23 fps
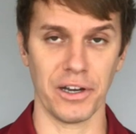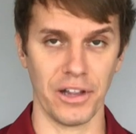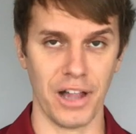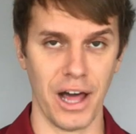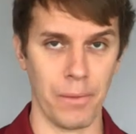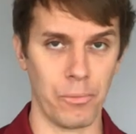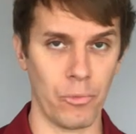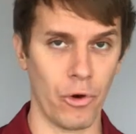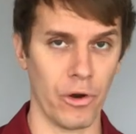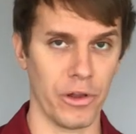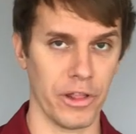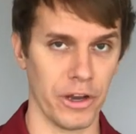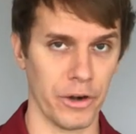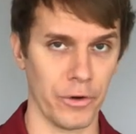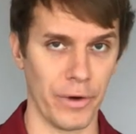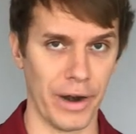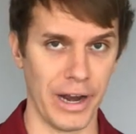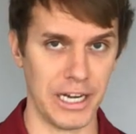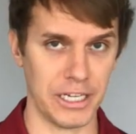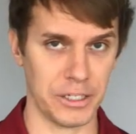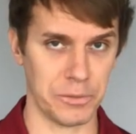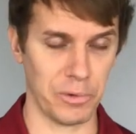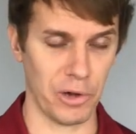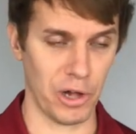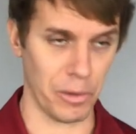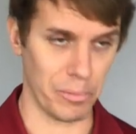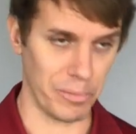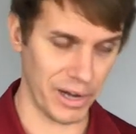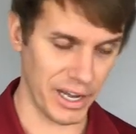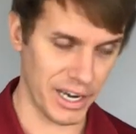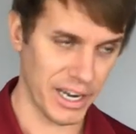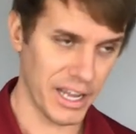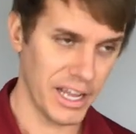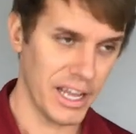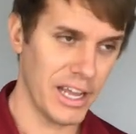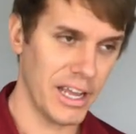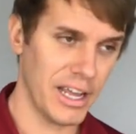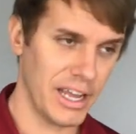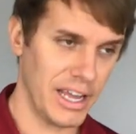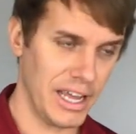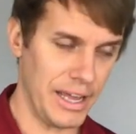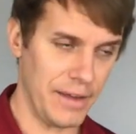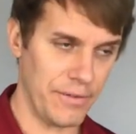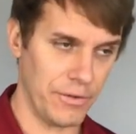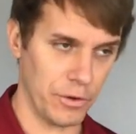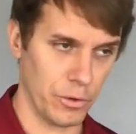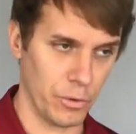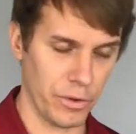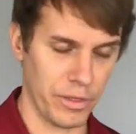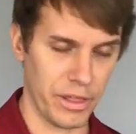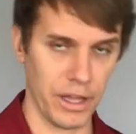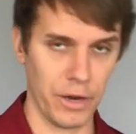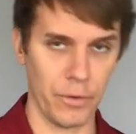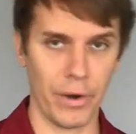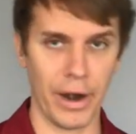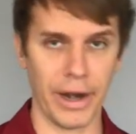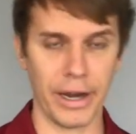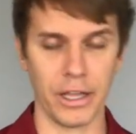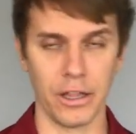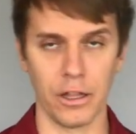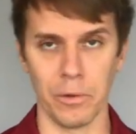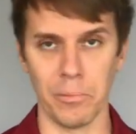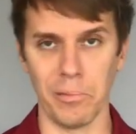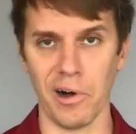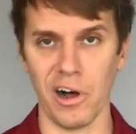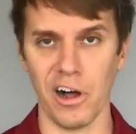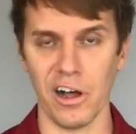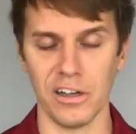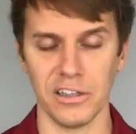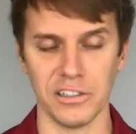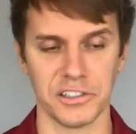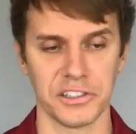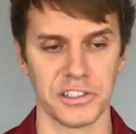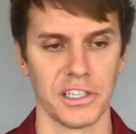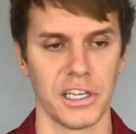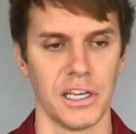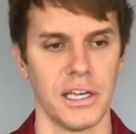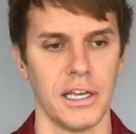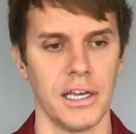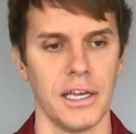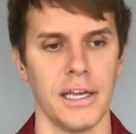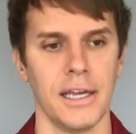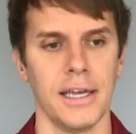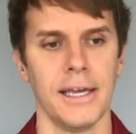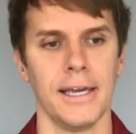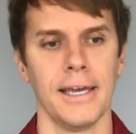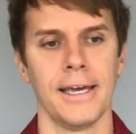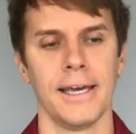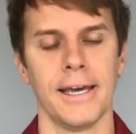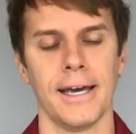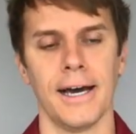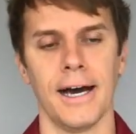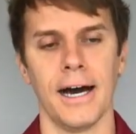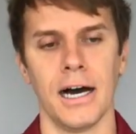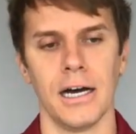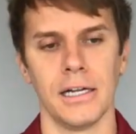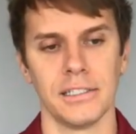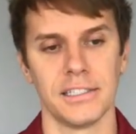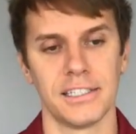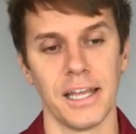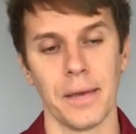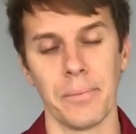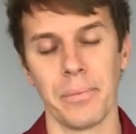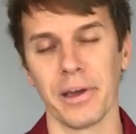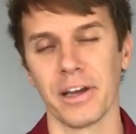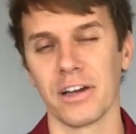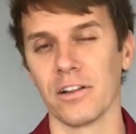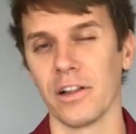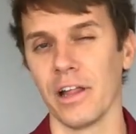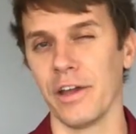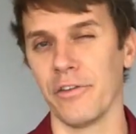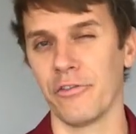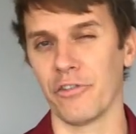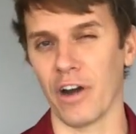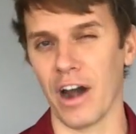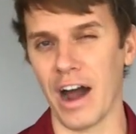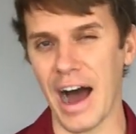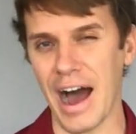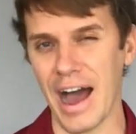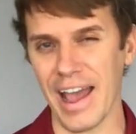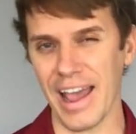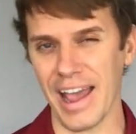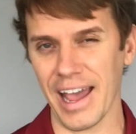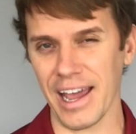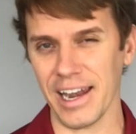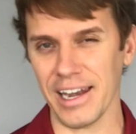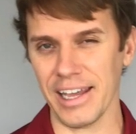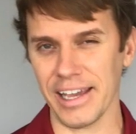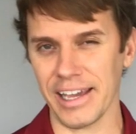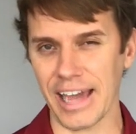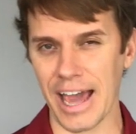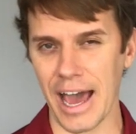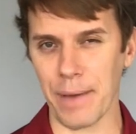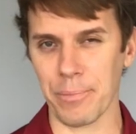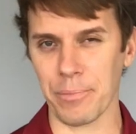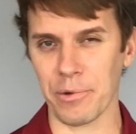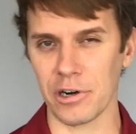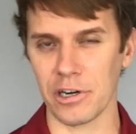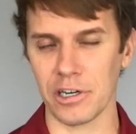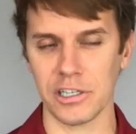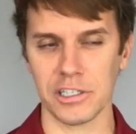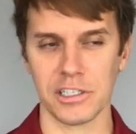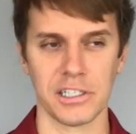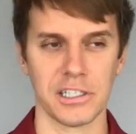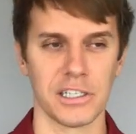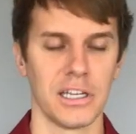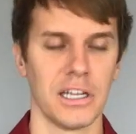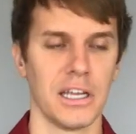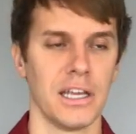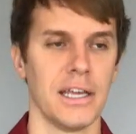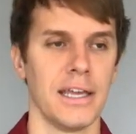a lot more than a range ball, but even within regular balls, typically for high handicappers,